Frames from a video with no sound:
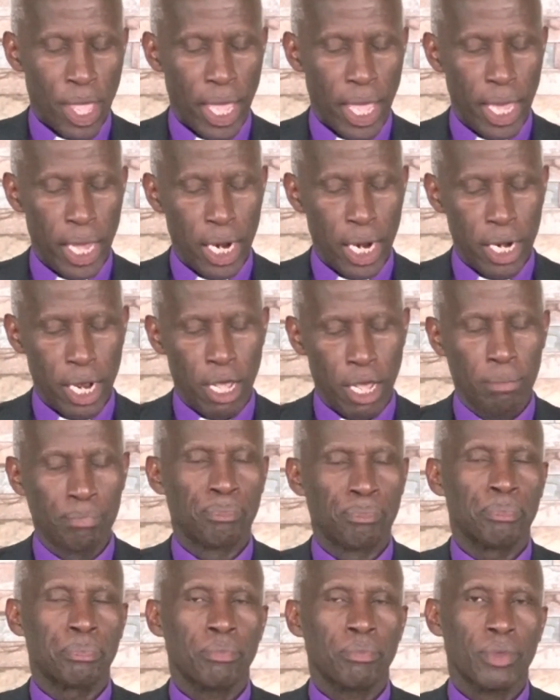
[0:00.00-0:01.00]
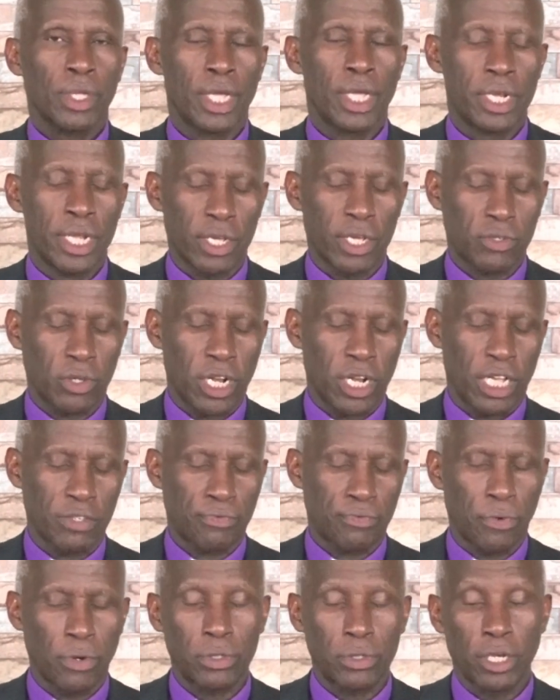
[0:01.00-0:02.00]
And in
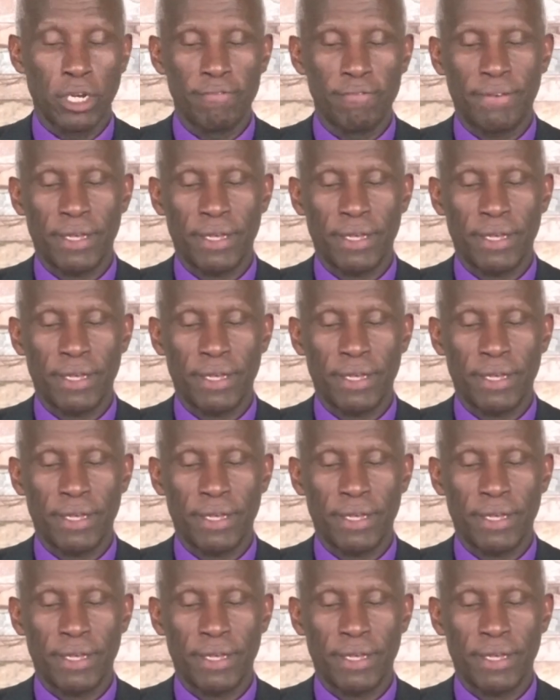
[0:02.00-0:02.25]
Exodus 14